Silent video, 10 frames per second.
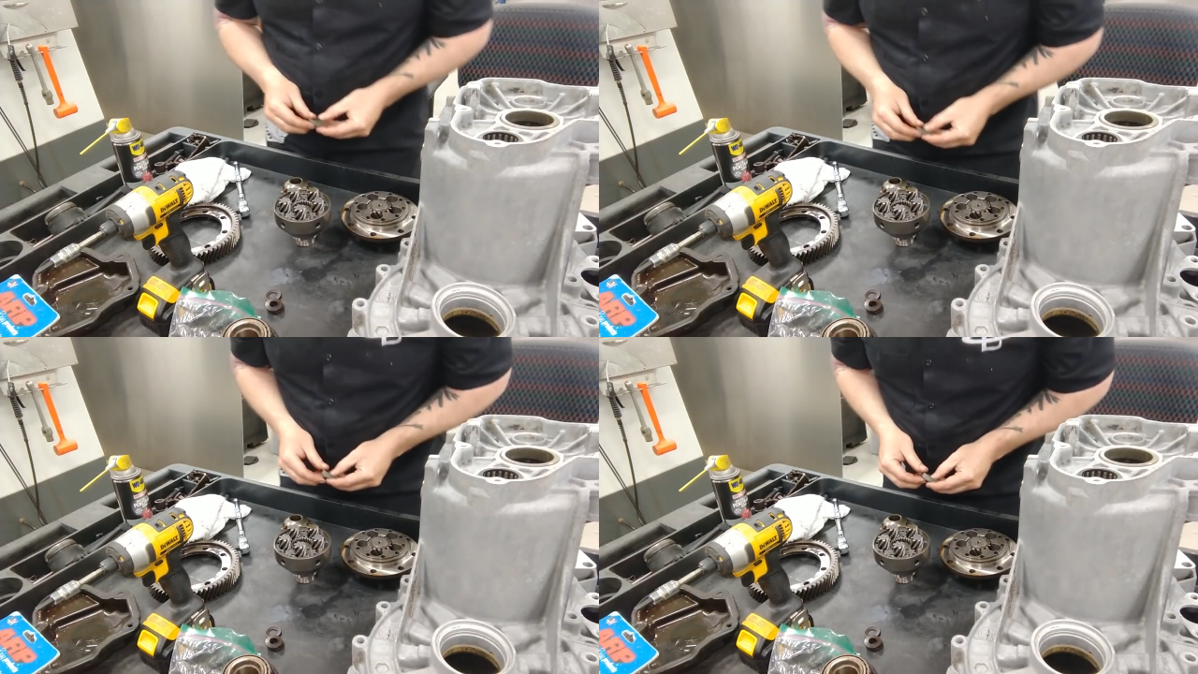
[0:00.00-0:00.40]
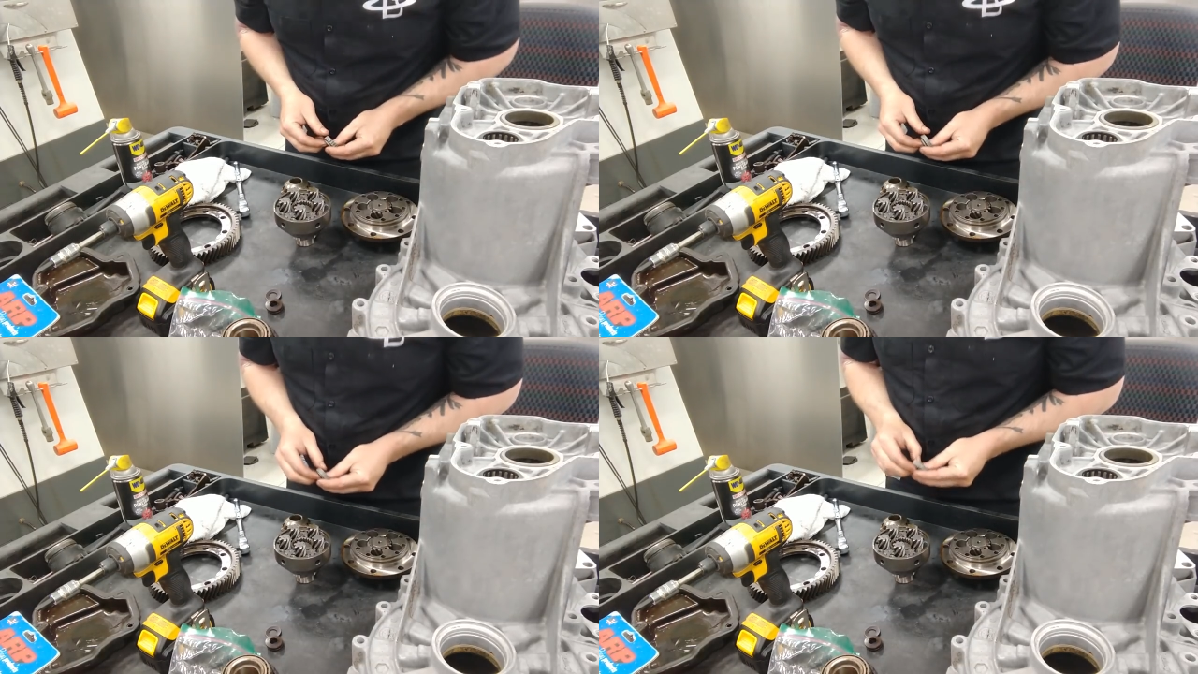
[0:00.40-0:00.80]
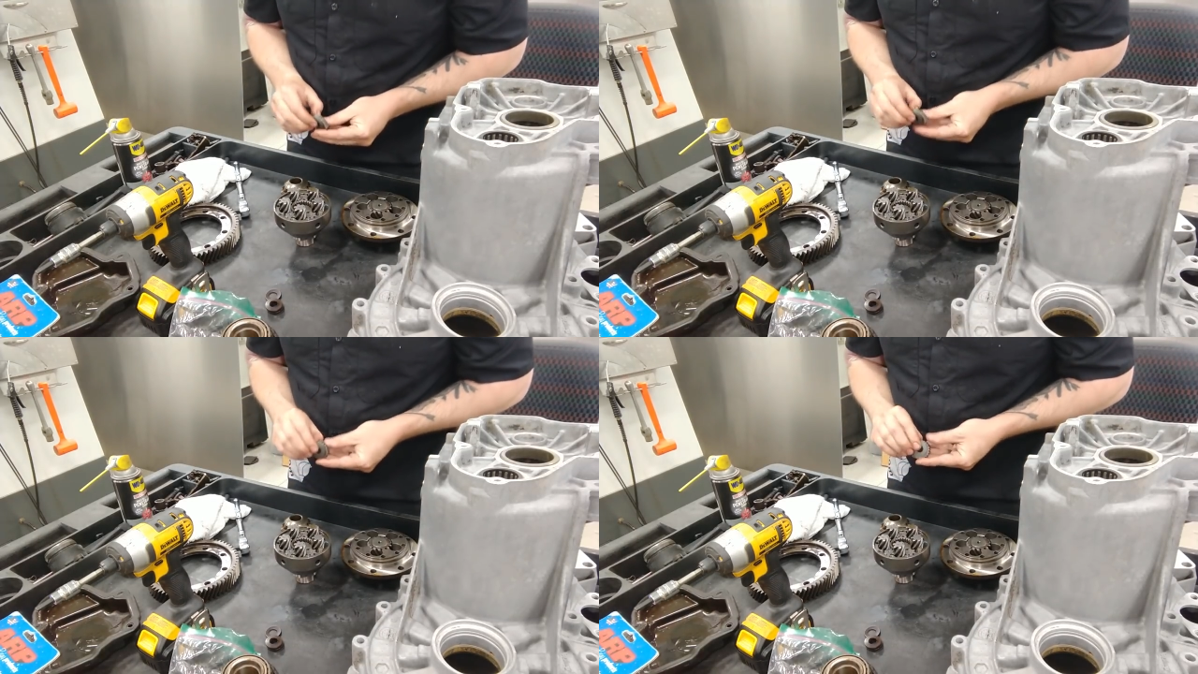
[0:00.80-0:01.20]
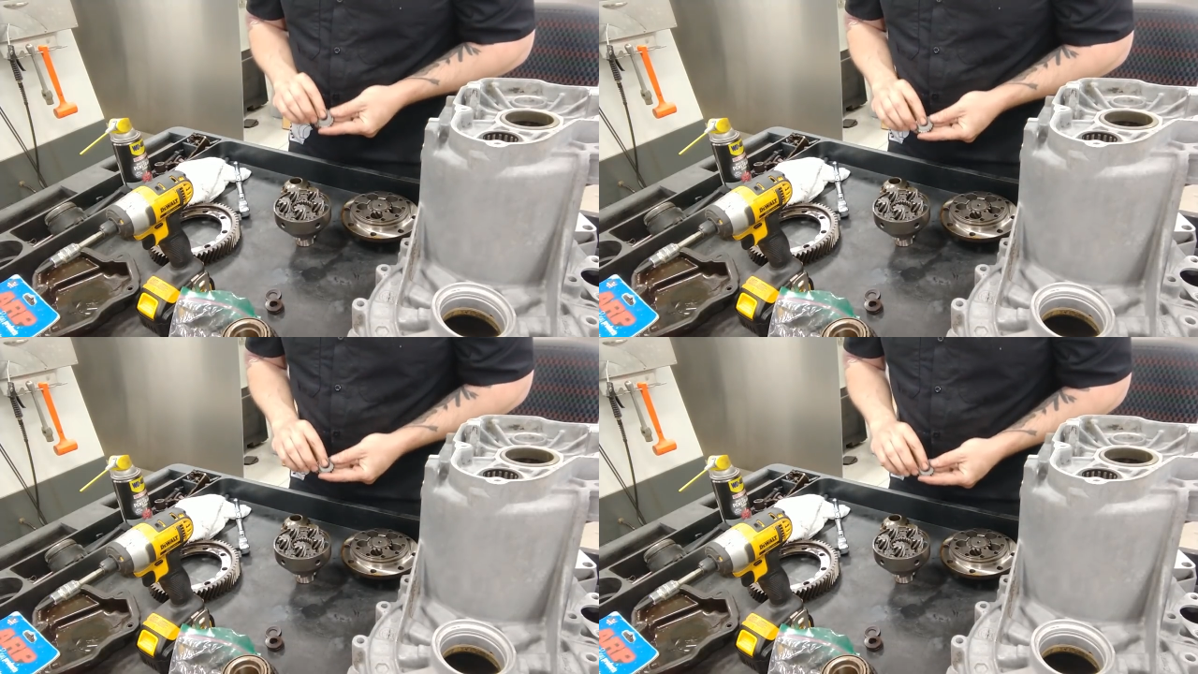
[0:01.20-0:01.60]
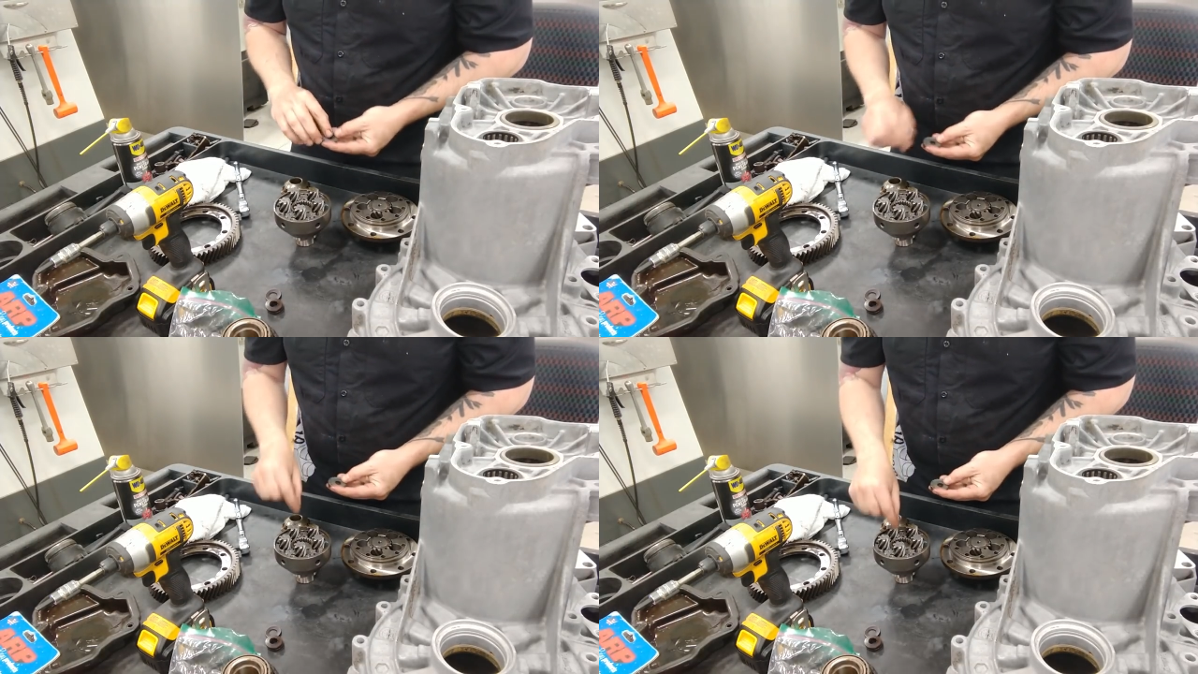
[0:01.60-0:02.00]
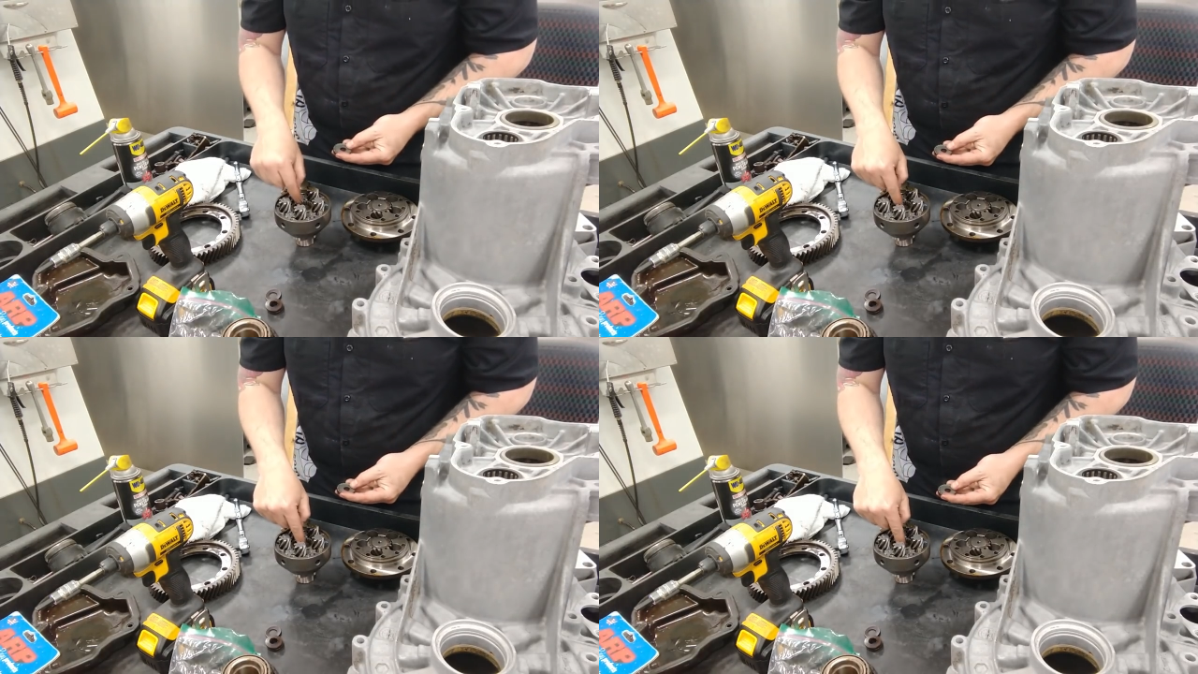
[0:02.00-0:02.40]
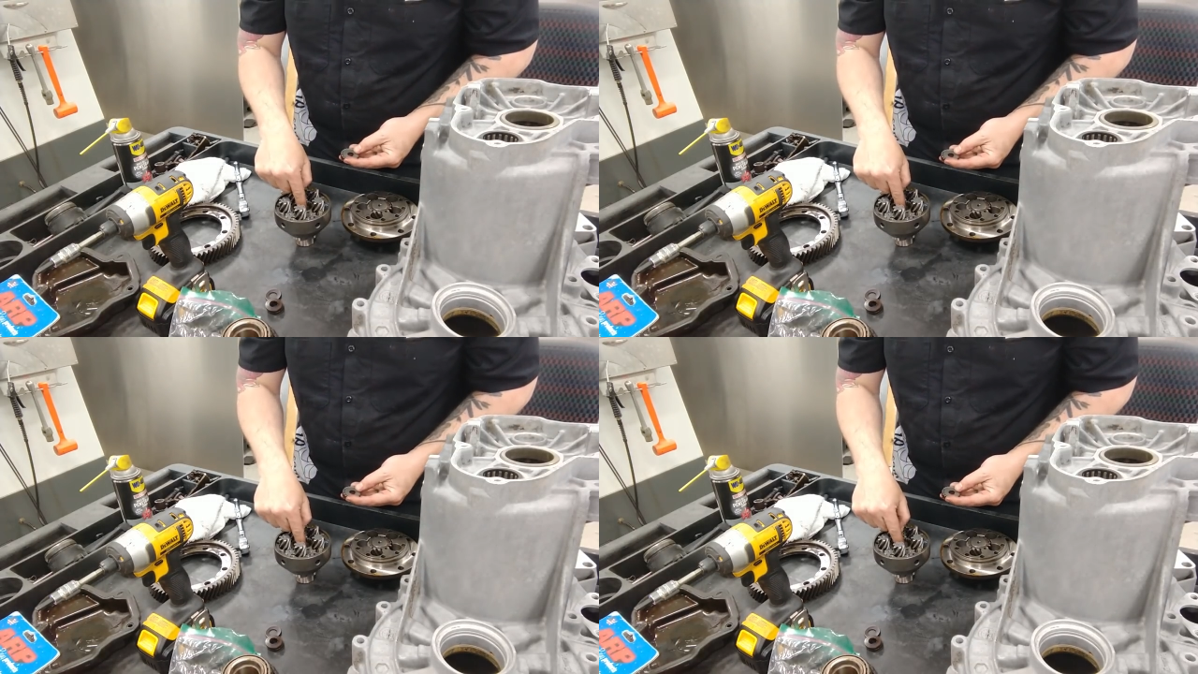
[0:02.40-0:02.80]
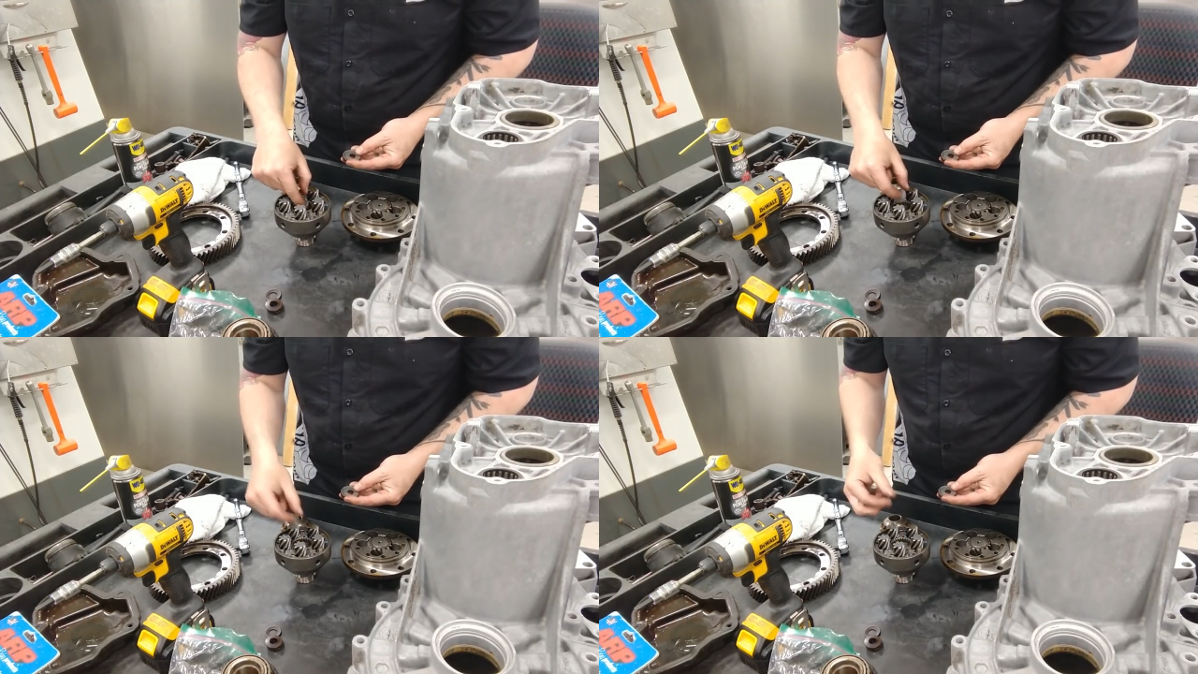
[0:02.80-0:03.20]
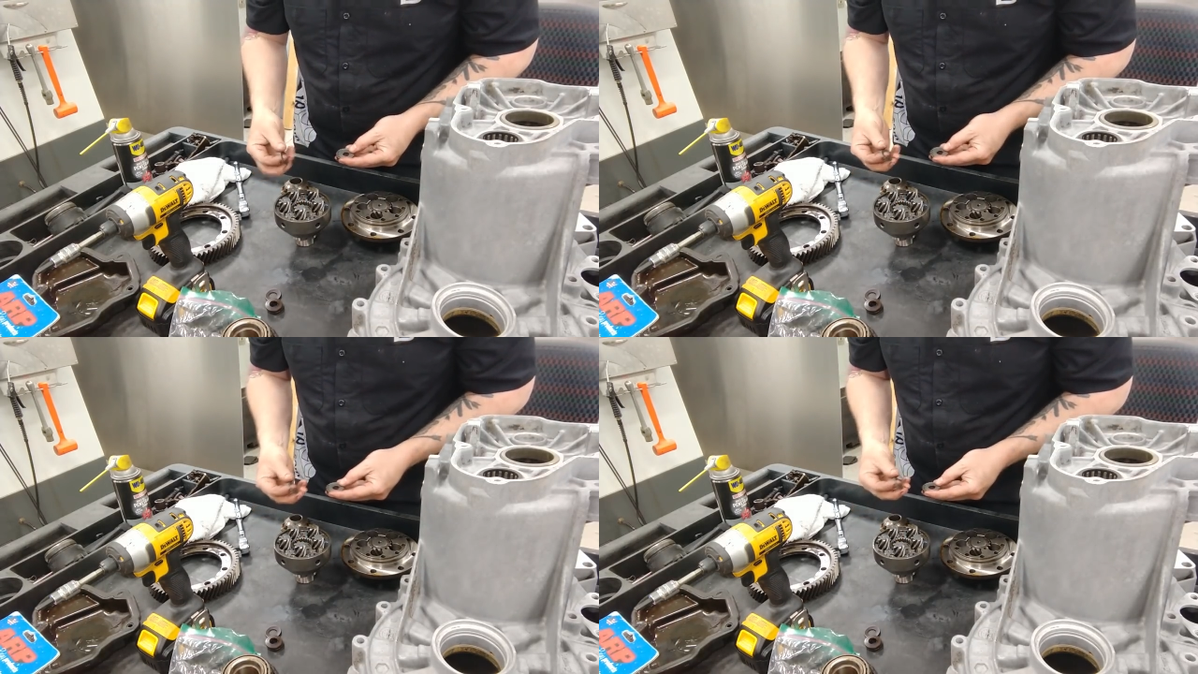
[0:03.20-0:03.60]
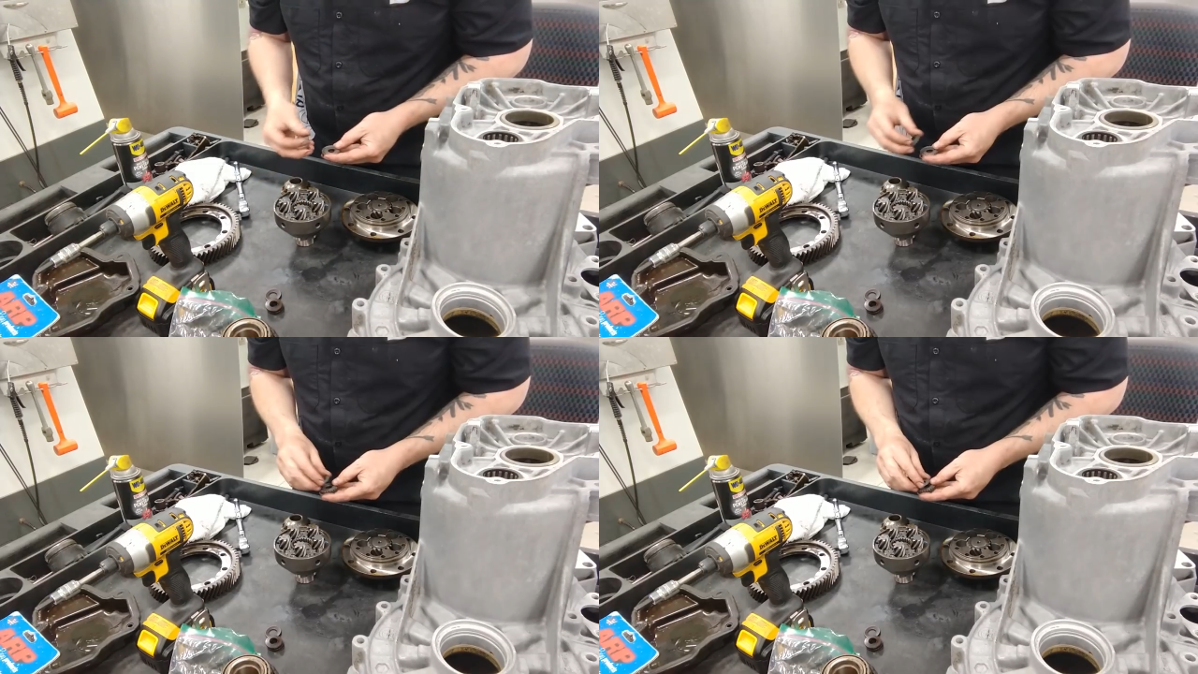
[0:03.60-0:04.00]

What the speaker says: Nobody's mouth can be seen.